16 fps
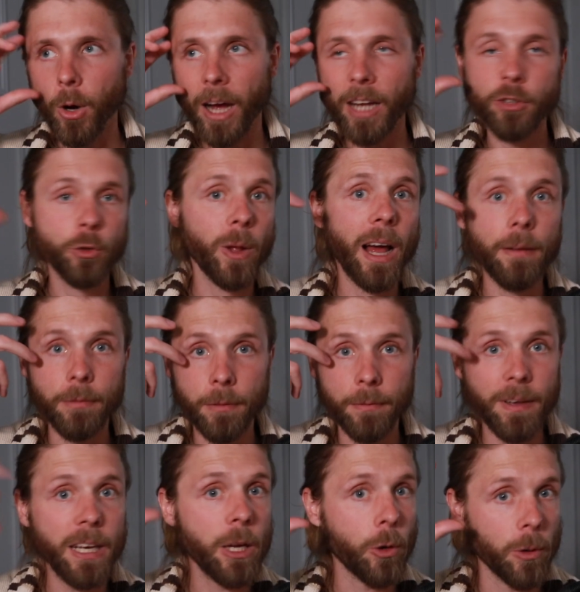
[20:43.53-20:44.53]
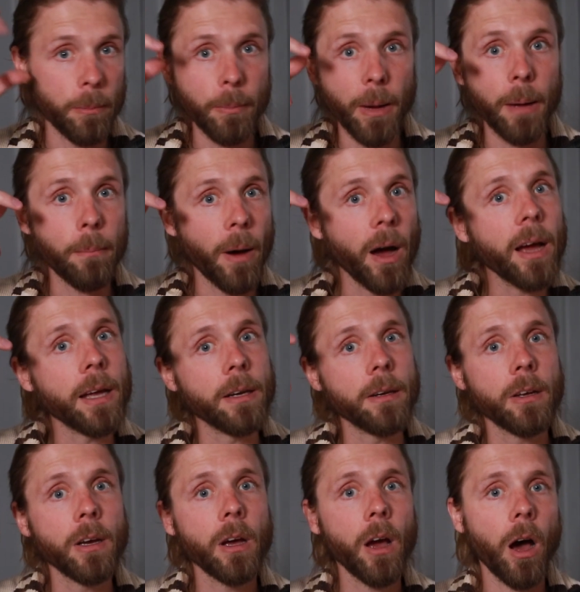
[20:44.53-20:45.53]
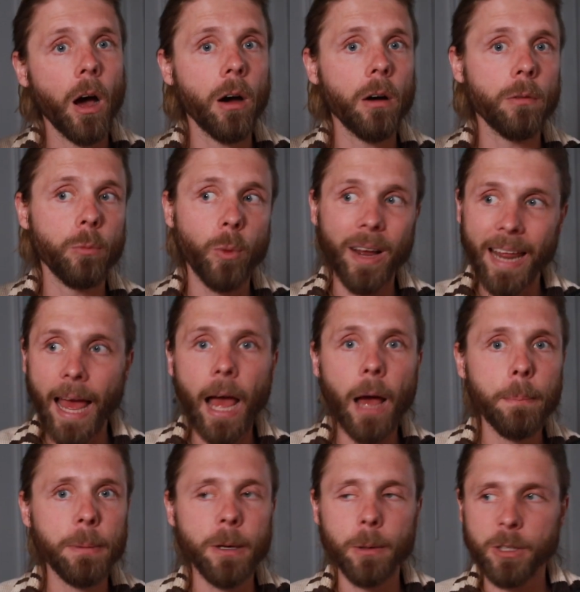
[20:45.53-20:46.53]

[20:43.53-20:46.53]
I still have the video in my mind of what happened.